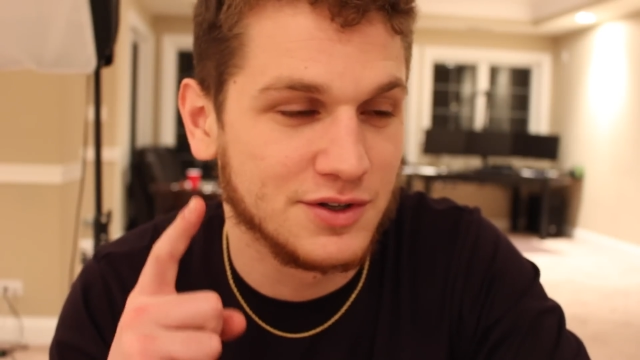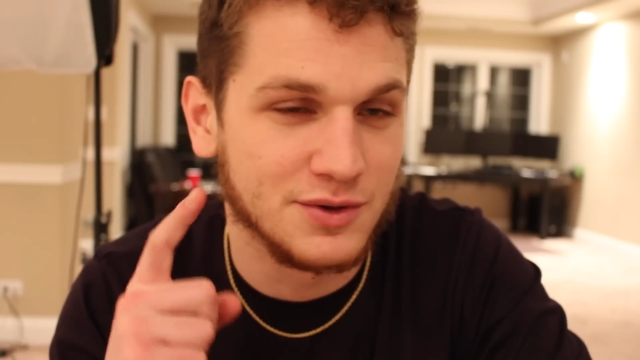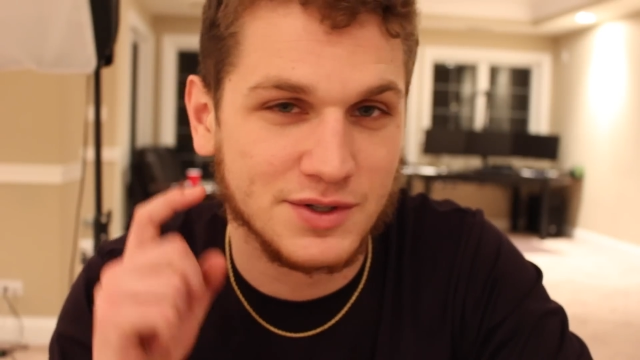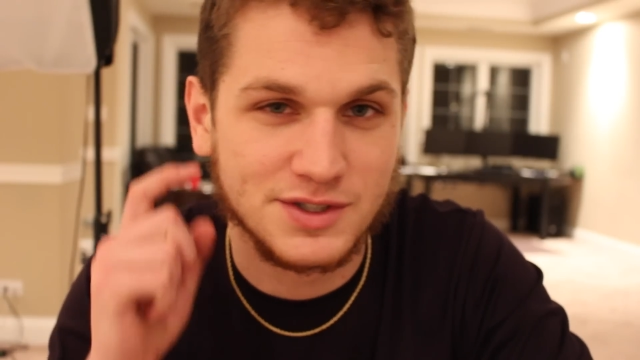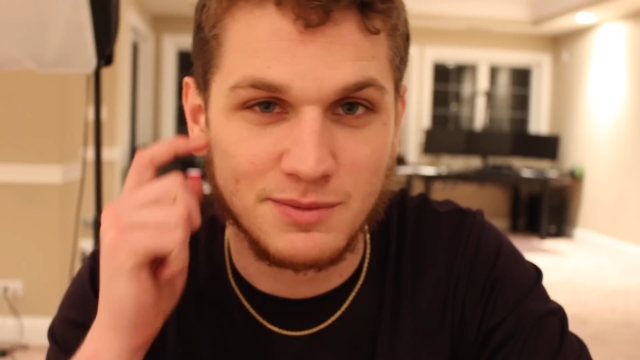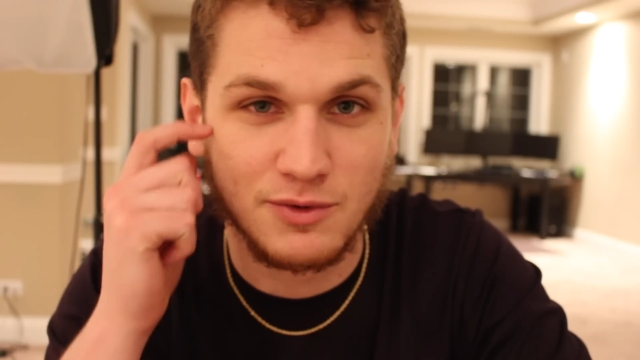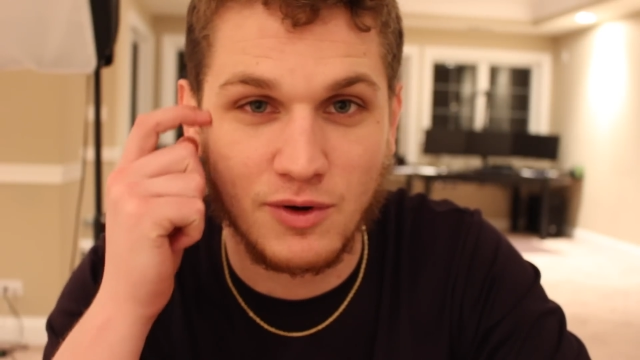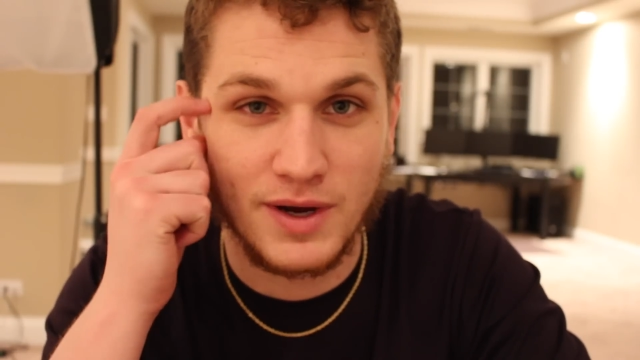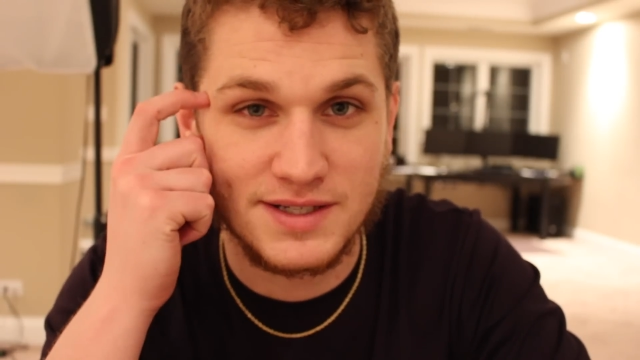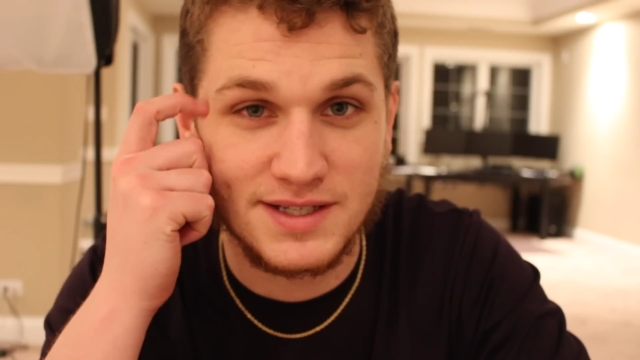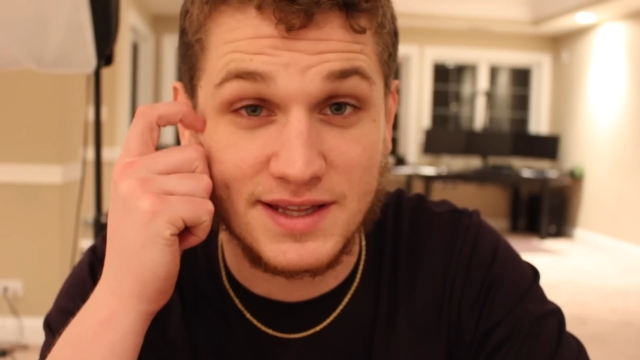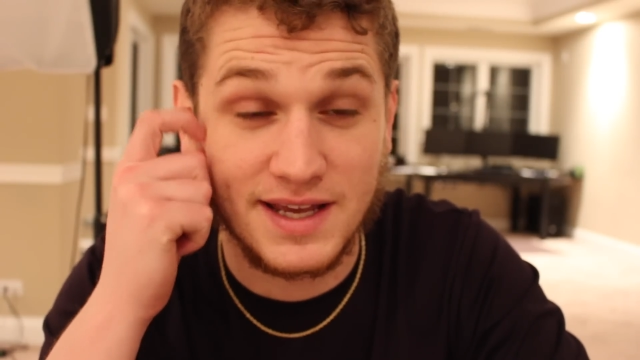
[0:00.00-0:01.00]
doing some
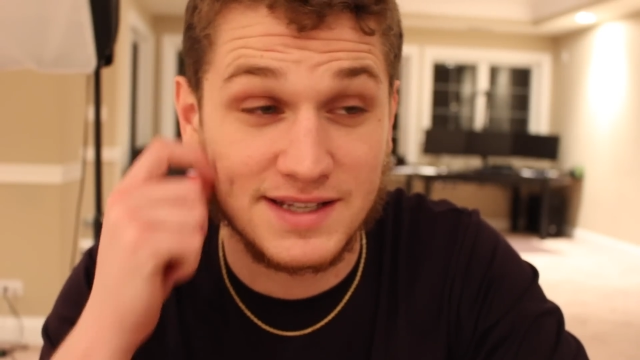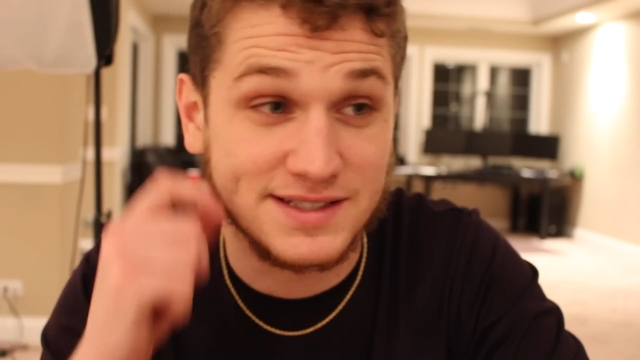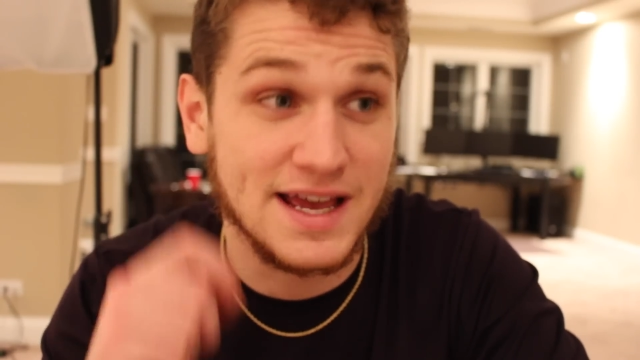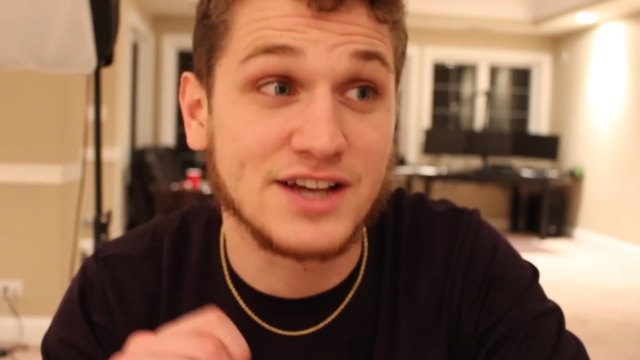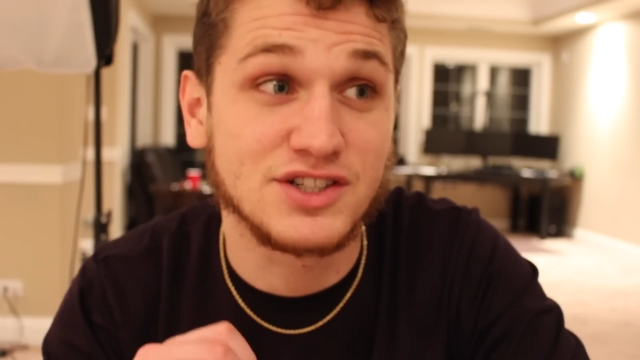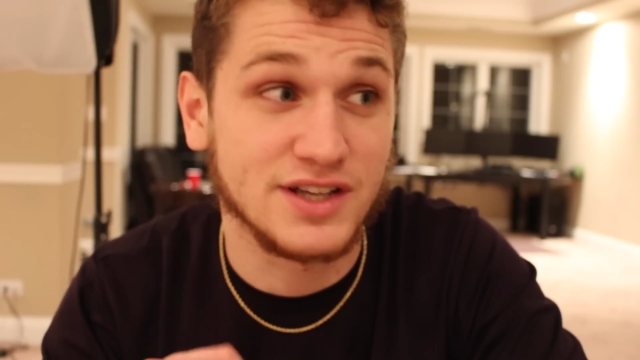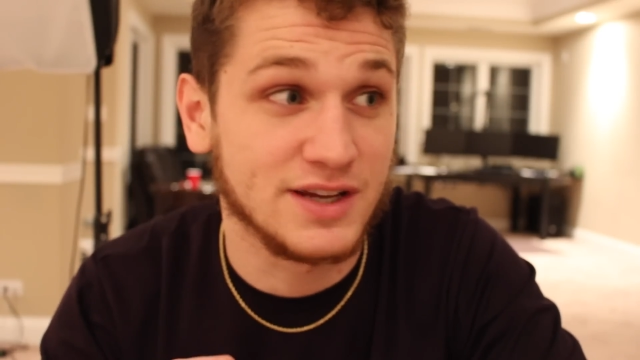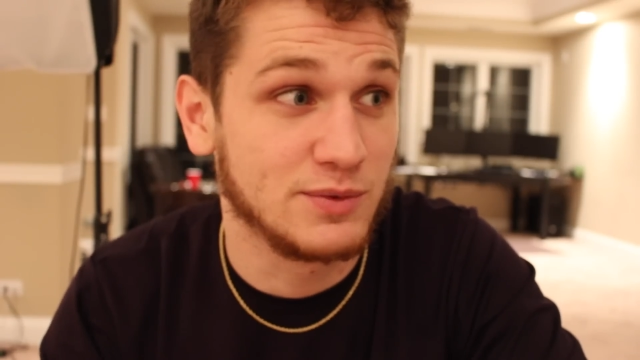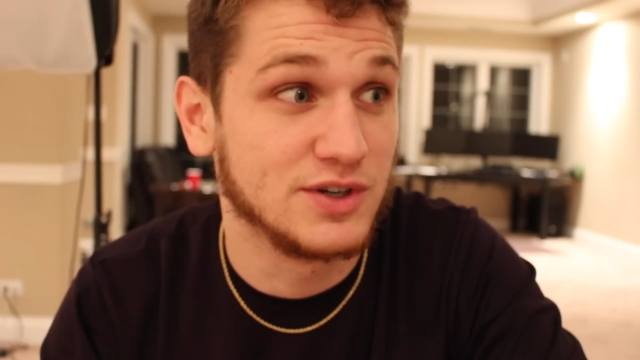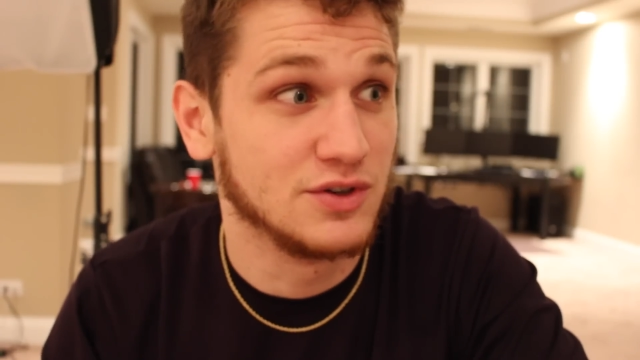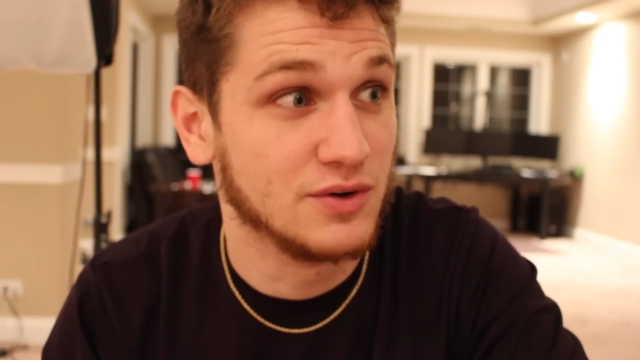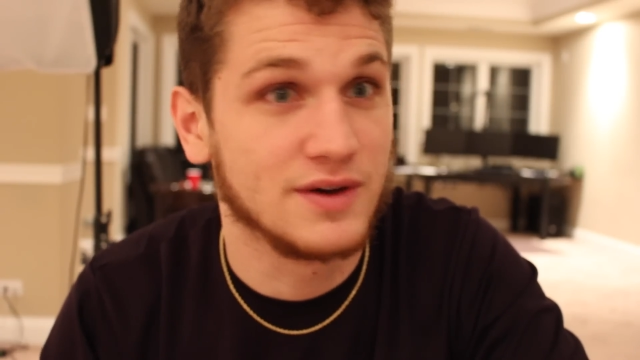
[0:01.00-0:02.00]
crazy things. Actually,
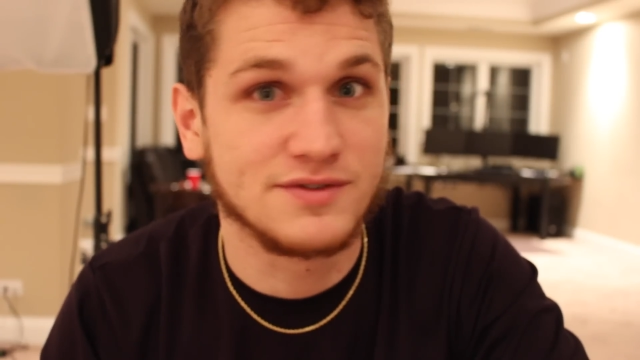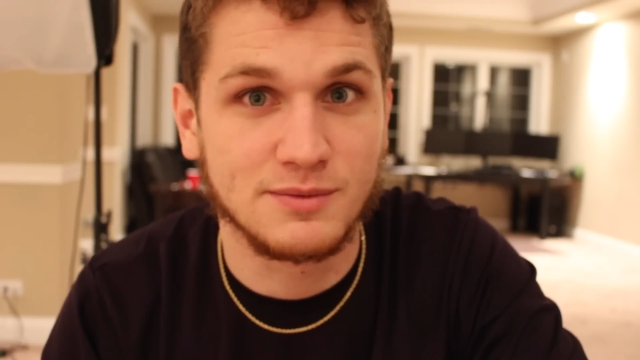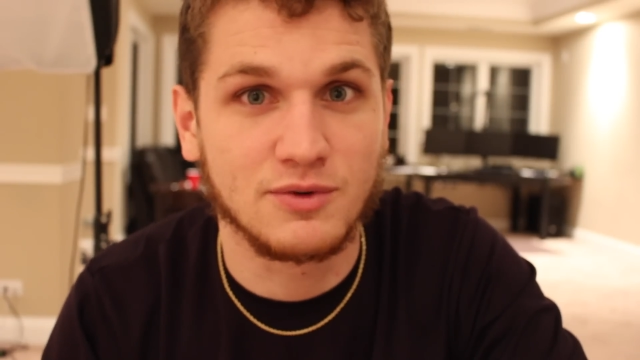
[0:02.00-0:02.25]
we do have